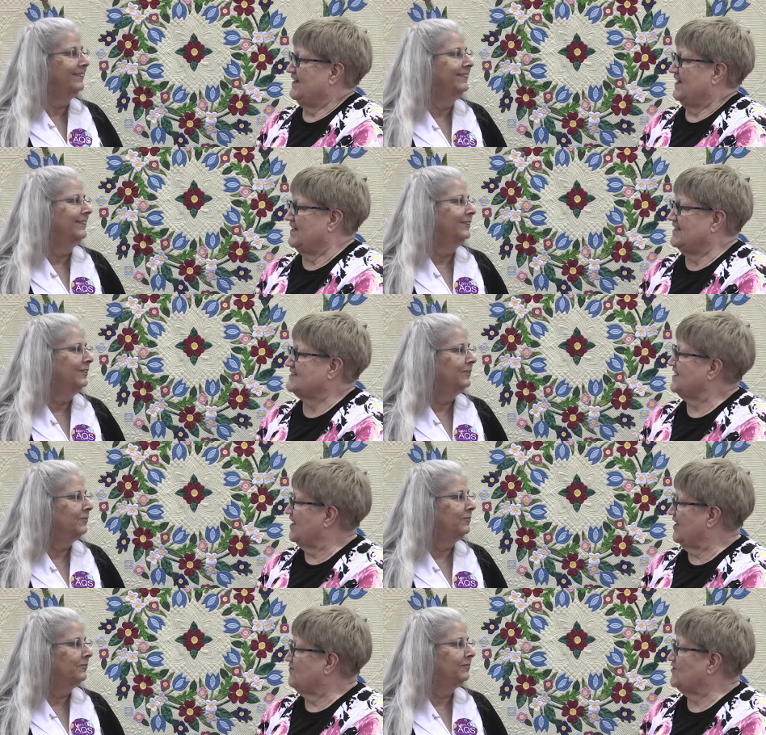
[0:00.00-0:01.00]
Speaker 1: And it's
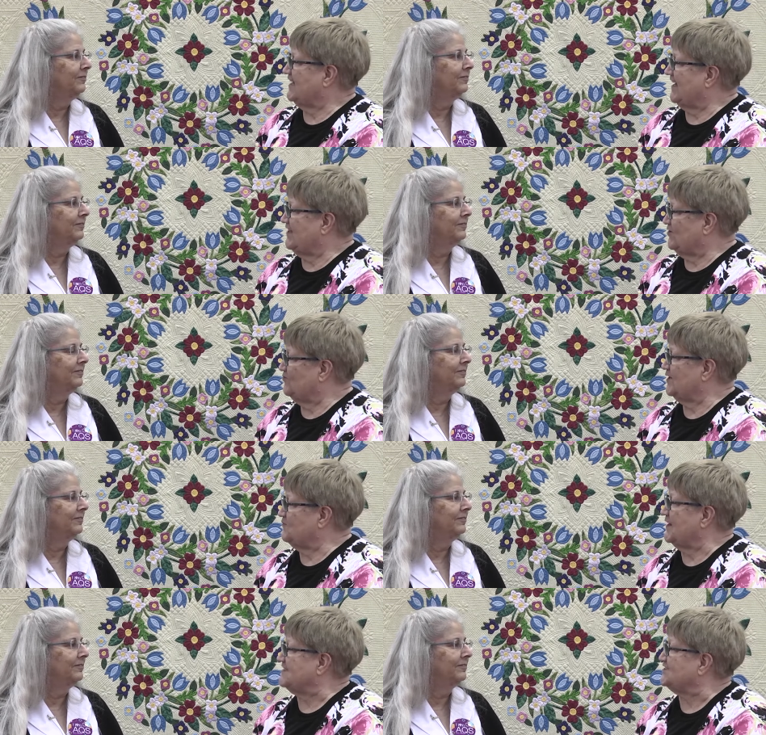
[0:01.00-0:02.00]
not every day you
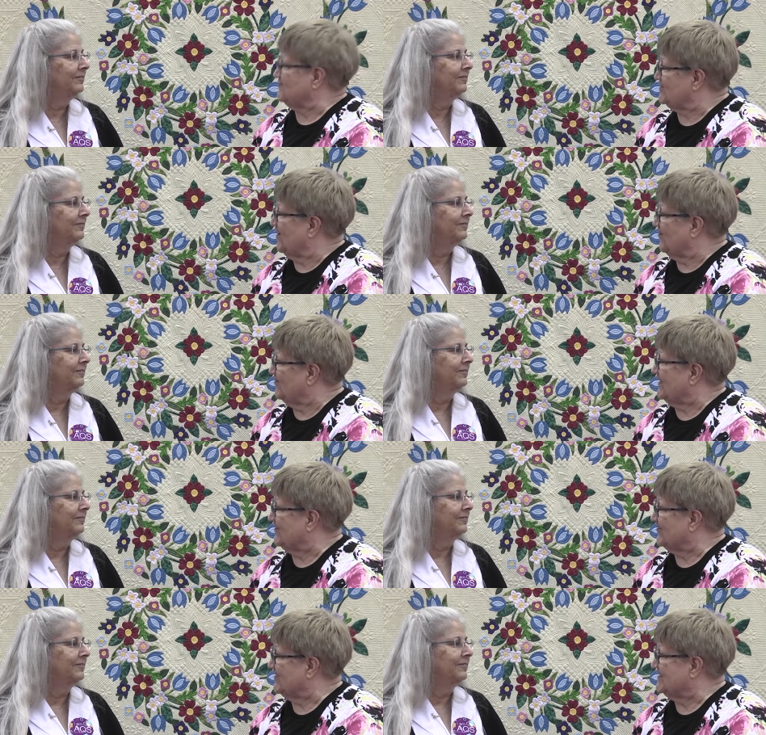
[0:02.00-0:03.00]
win Best of Show
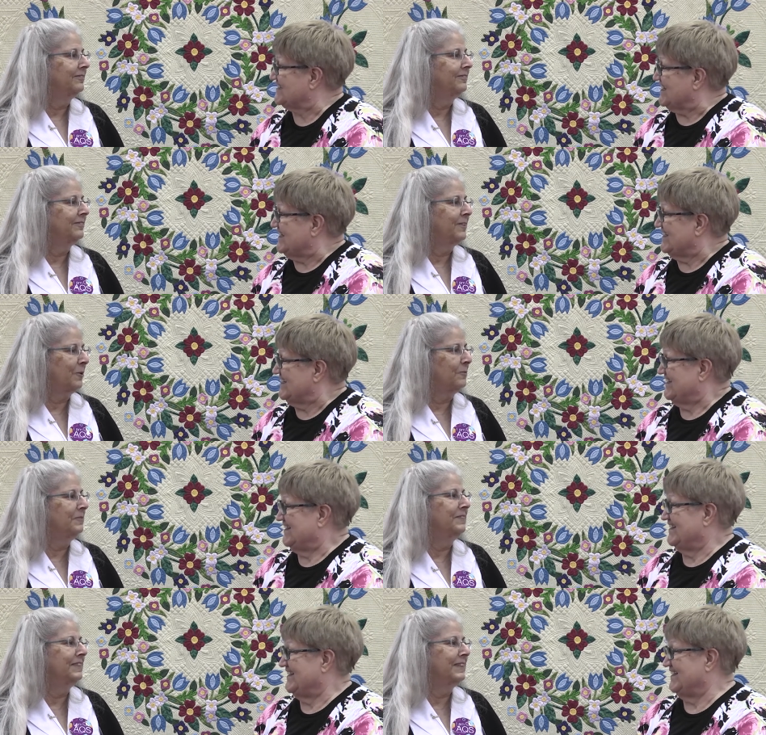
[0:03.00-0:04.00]
either, is it? Nope,
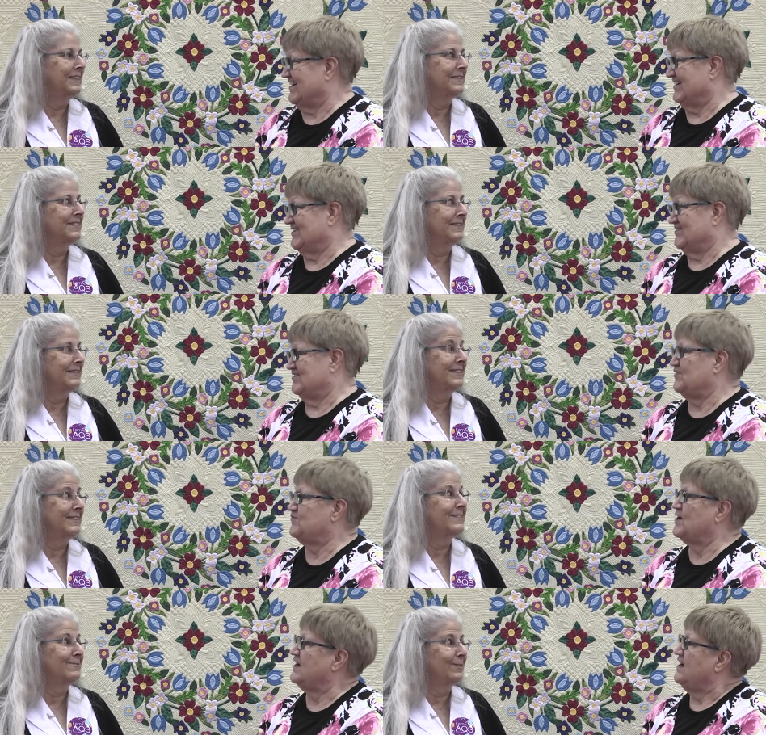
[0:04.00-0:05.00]
Speaker 2: no, it isn't. This
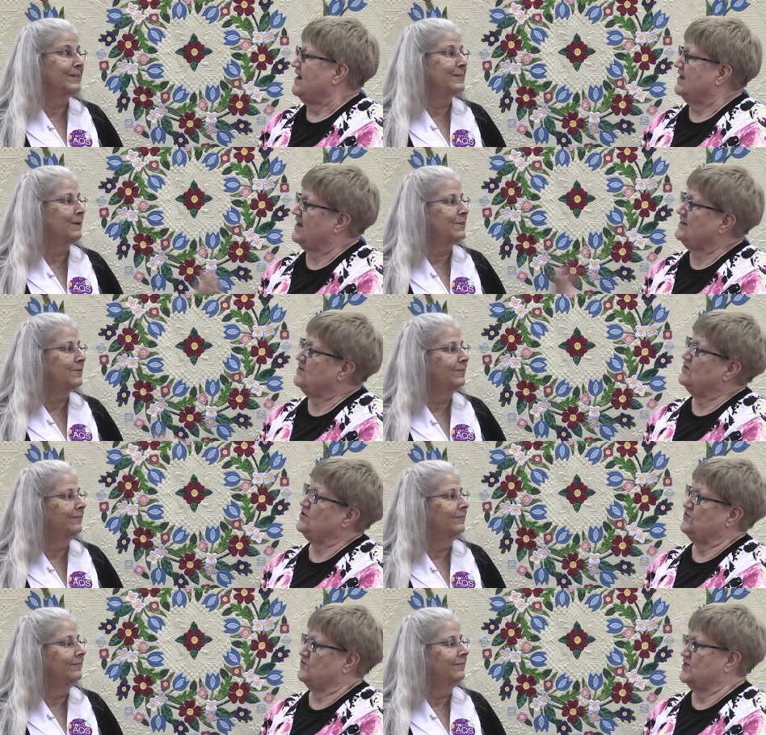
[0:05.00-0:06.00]
is really special. And I know
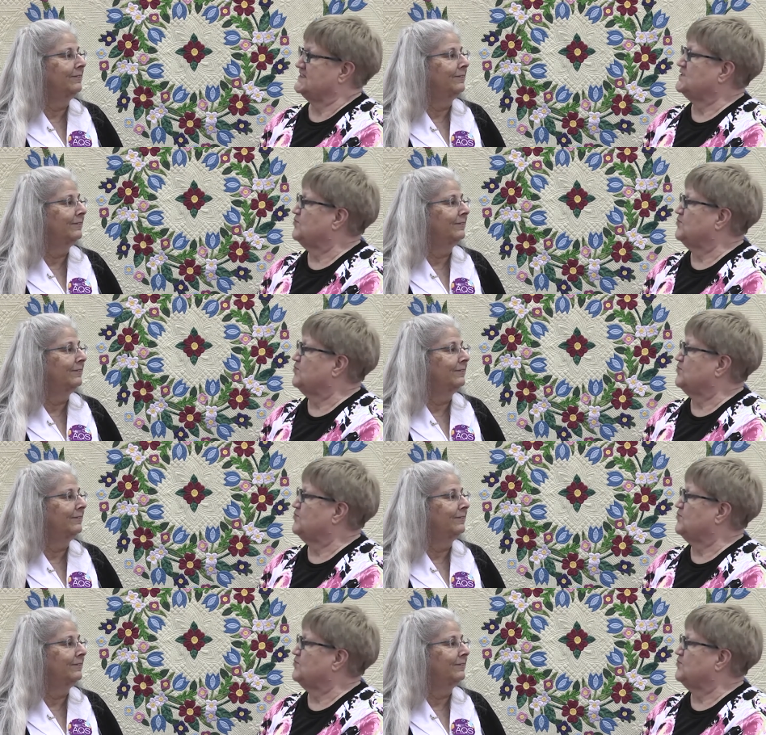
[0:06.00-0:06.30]
you've won some